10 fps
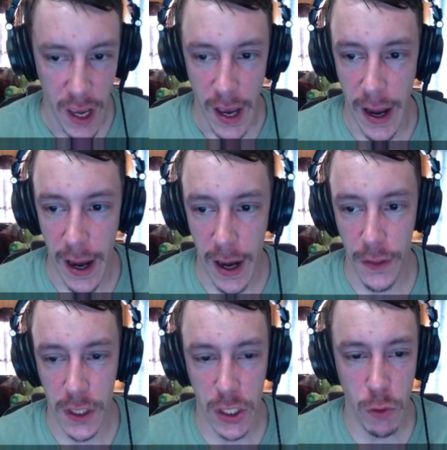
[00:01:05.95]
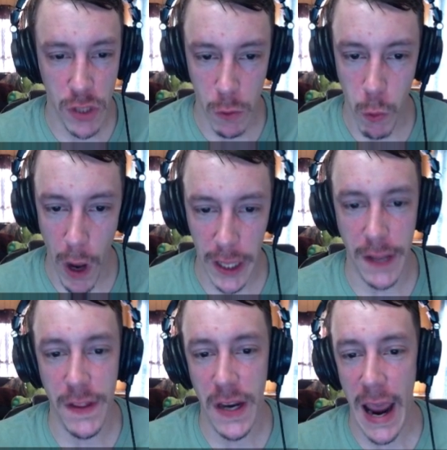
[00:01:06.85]
uh, the Q T wallet,
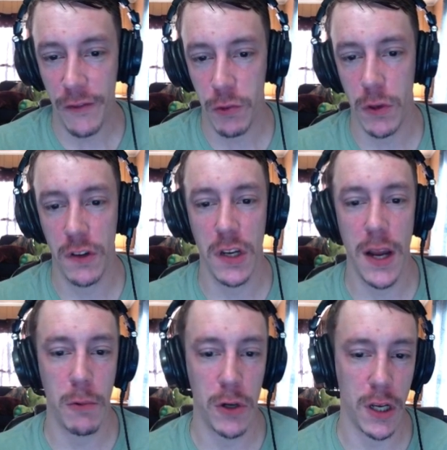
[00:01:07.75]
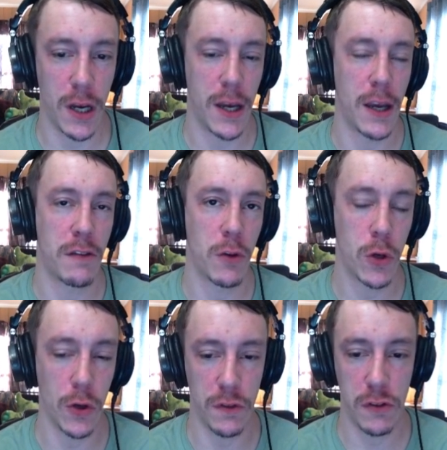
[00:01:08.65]
and then afterwards the network, uh, a
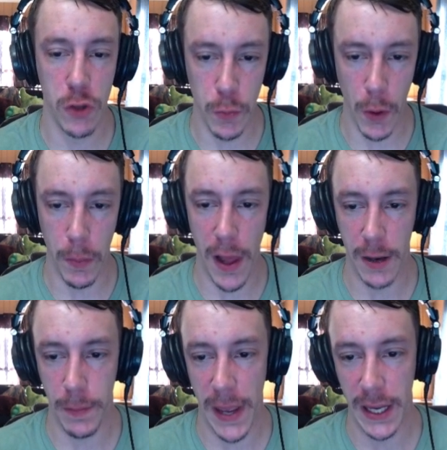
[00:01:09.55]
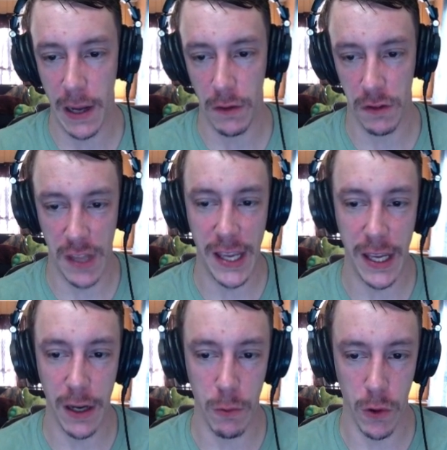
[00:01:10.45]
so-called super block, paying out
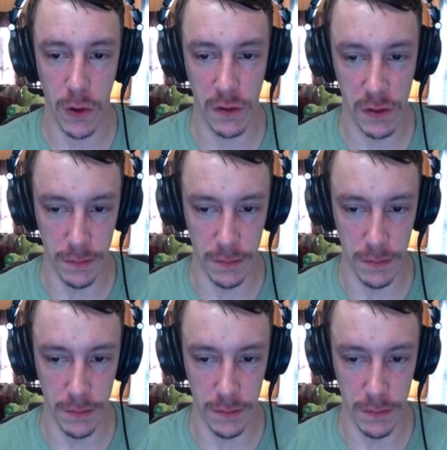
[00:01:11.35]
staking awards